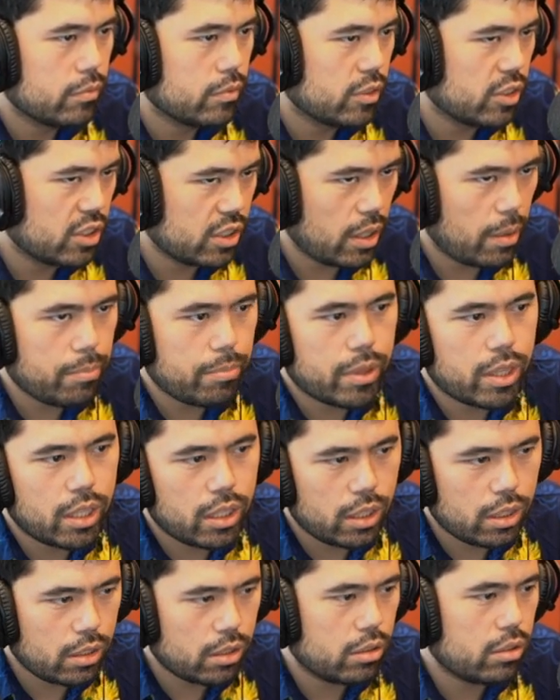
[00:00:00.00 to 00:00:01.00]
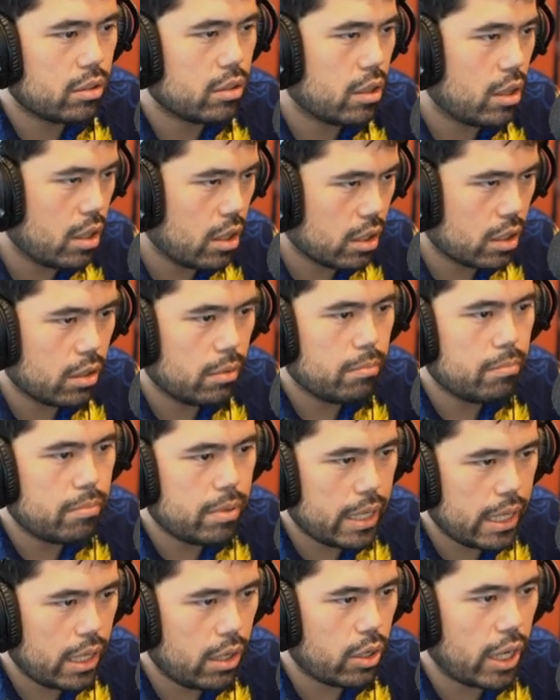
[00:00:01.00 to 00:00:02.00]
Something to talk
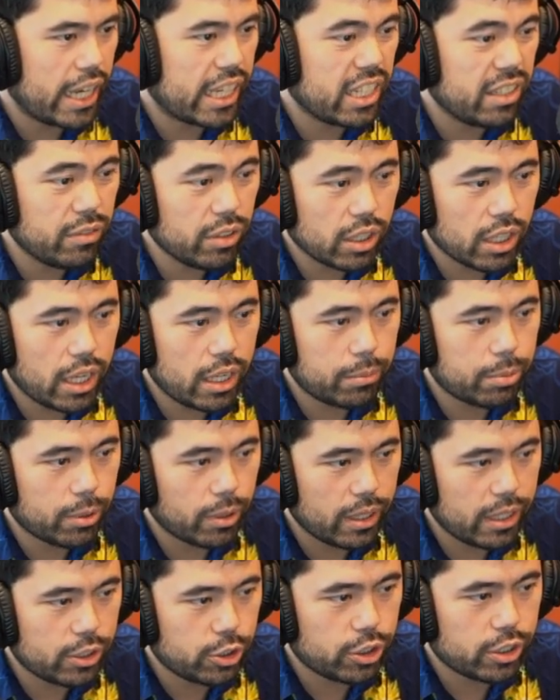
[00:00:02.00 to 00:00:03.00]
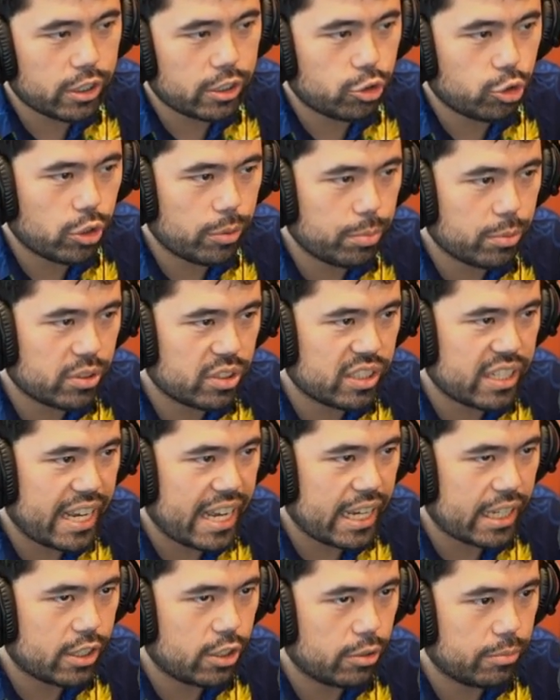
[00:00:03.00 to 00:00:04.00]
about. I can even line up the legendary triple
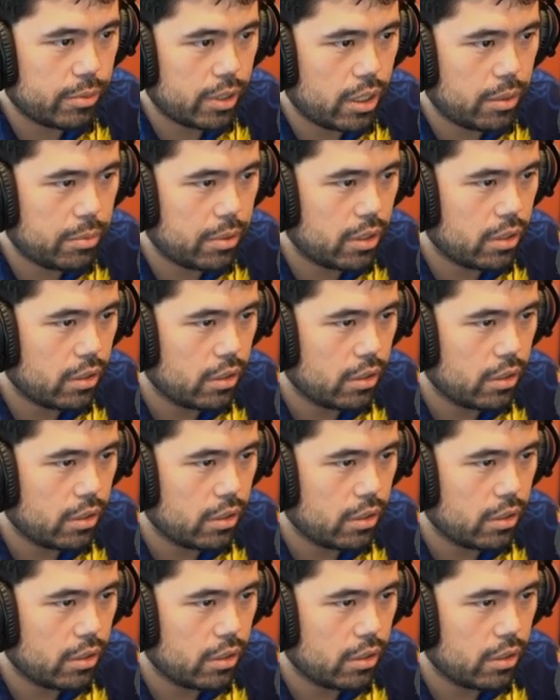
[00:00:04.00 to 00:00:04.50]
stack here, maybe.